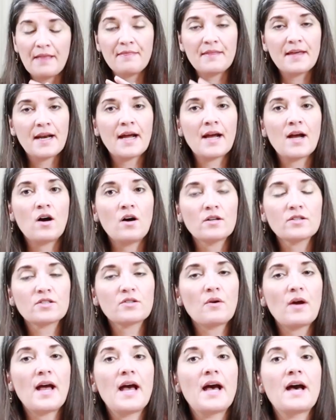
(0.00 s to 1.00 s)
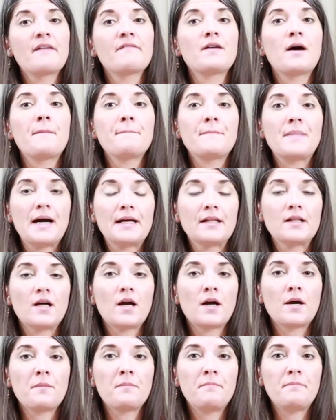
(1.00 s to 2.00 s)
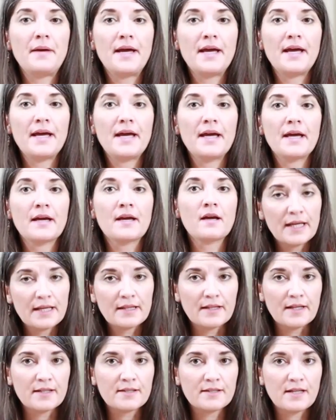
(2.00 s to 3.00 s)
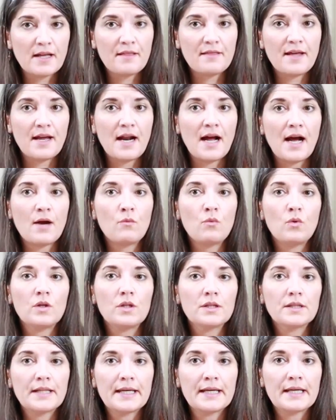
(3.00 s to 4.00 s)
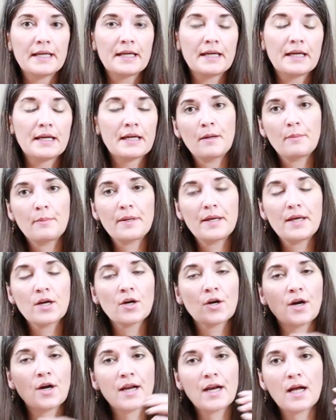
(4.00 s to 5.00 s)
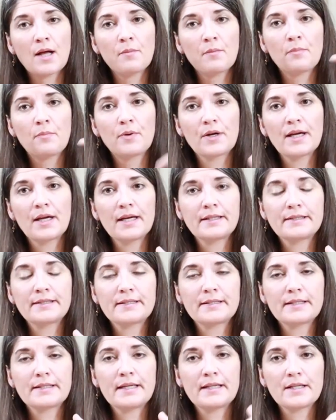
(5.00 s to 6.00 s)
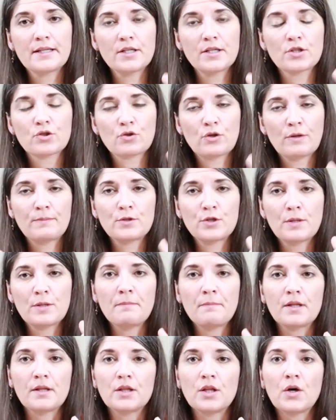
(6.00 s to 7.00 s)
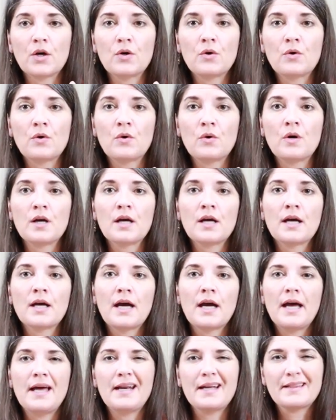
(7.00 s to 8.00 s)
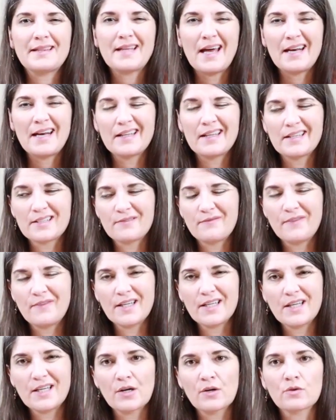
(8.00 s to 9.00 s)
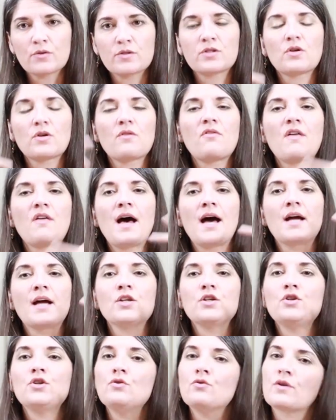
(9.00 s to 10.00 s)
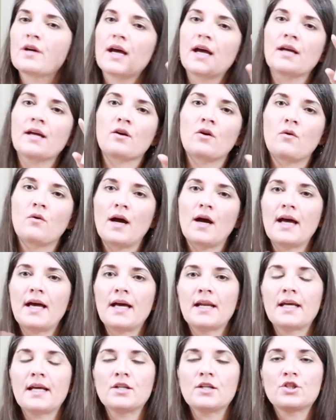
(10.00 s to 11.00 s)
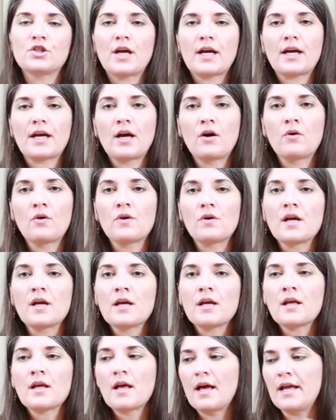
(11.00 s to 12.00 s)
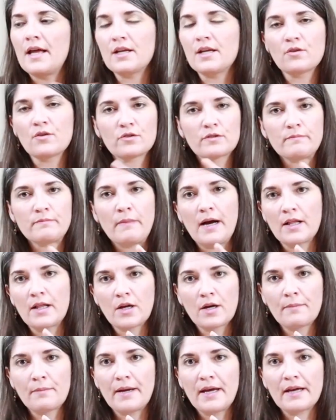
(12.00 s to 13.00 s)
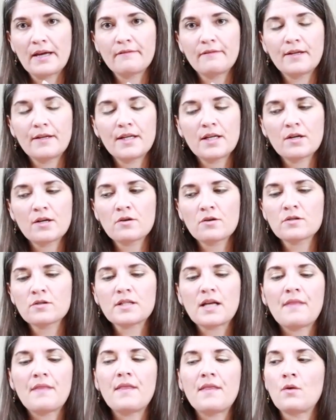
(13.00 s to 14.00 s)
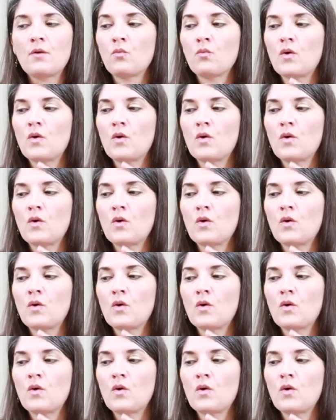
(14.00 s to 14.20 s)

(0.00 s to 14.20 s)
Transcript: And then I also have a Mylar bag playlist that I will link up here, and I'll put it in the description below and at the end of this video so that you can go ahead and check out any of those Mylar bag videos. And then